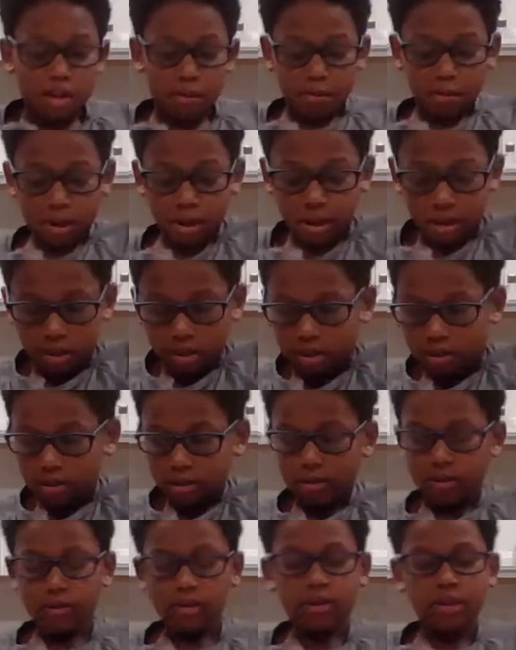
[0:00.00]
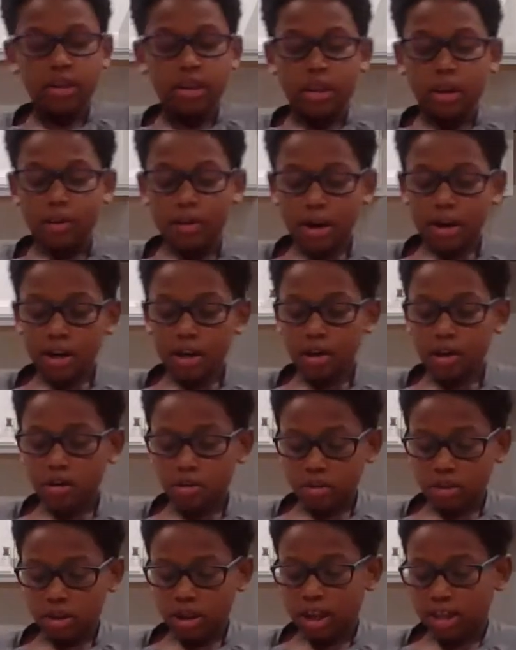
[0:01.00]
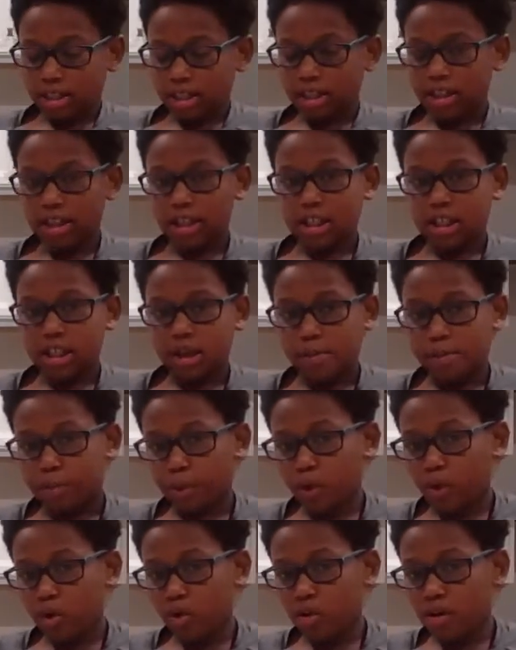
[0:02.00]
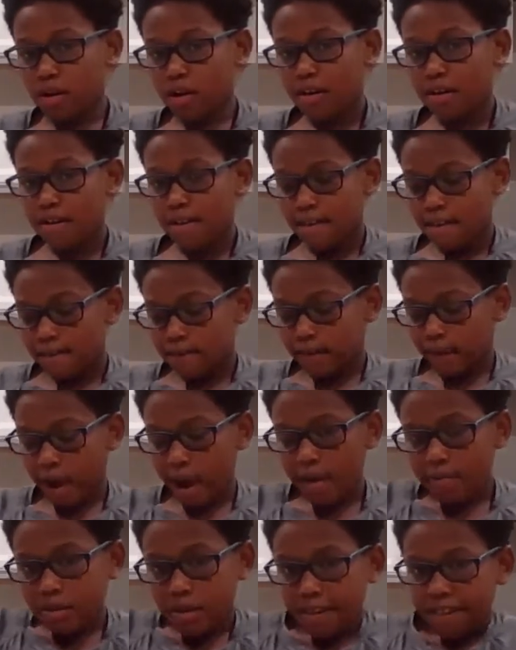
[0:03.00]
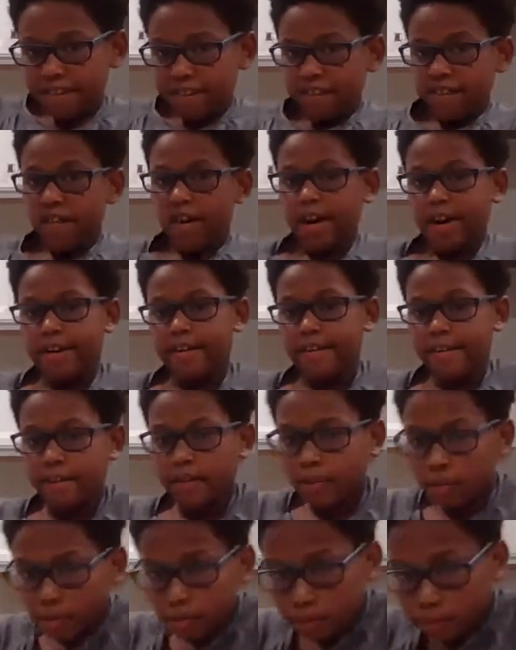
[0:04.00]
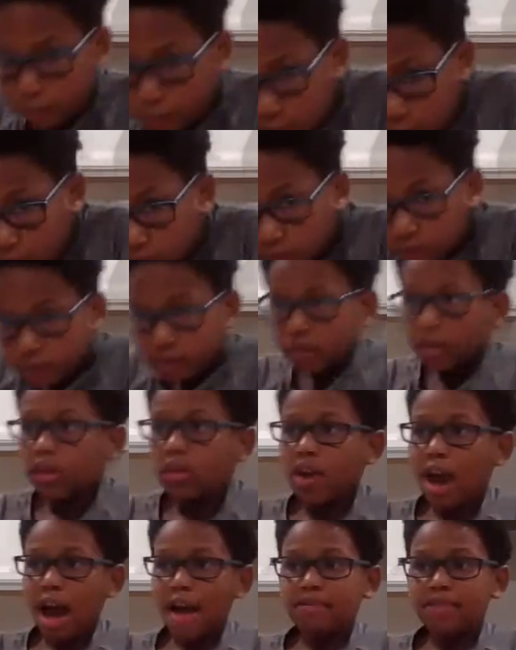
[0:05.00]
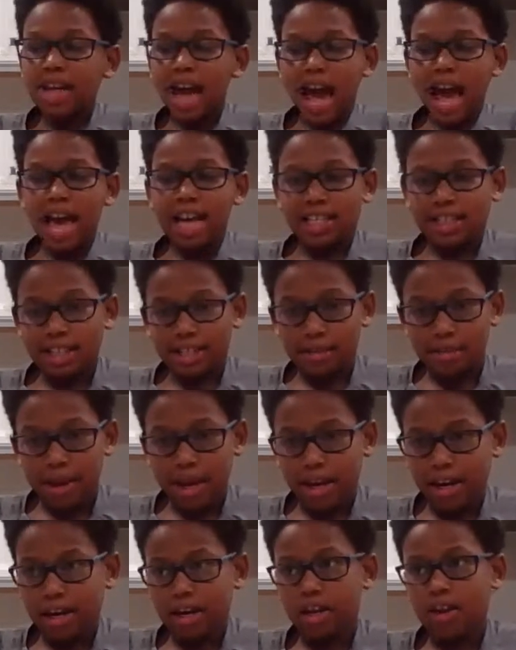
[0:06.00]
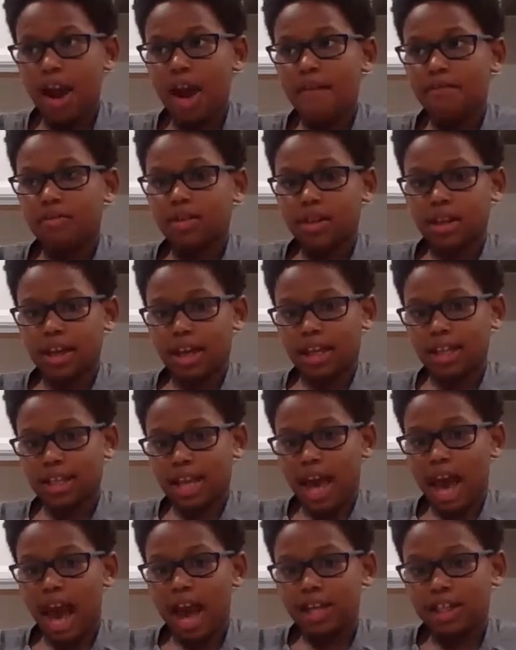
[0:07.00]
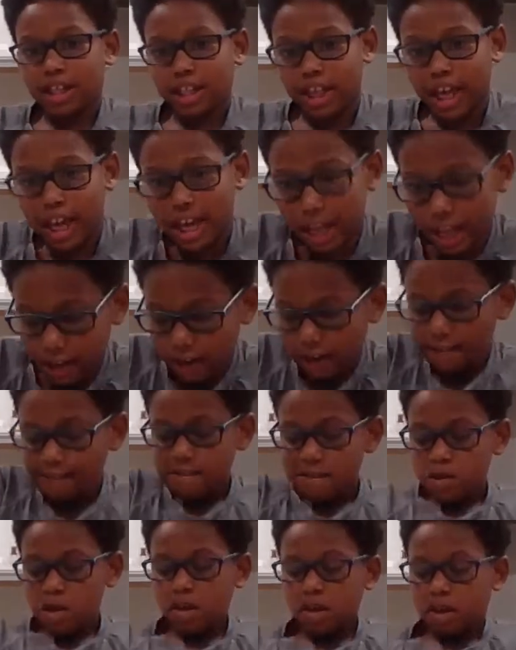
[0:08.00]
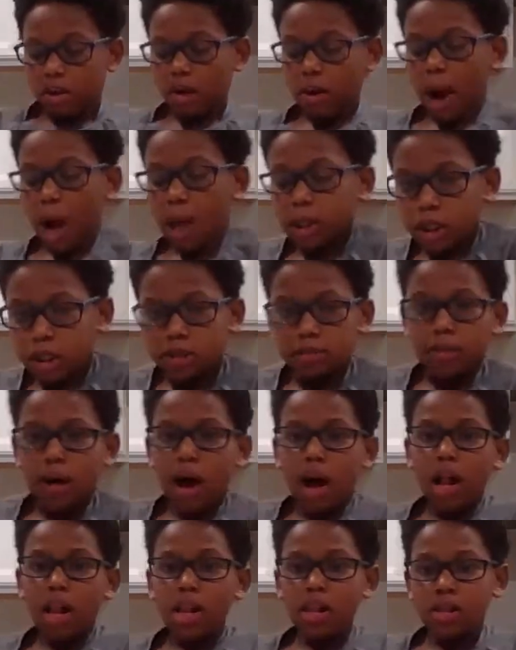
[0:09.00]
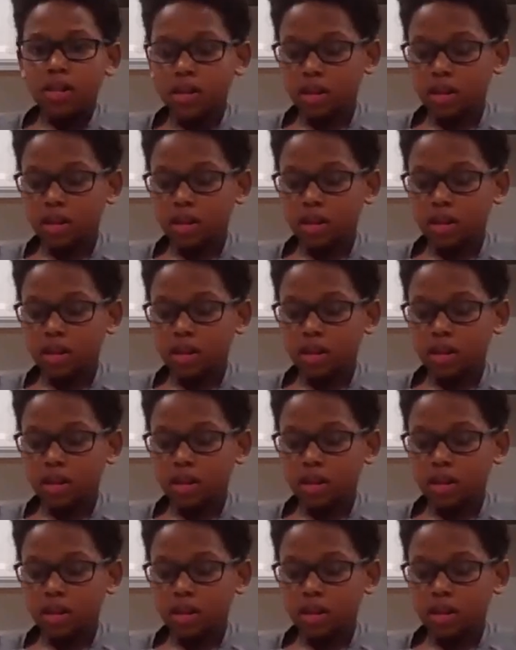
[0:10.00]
But you want to use a spoon for every foot. You have to estimate it. You have to like educate it. Go small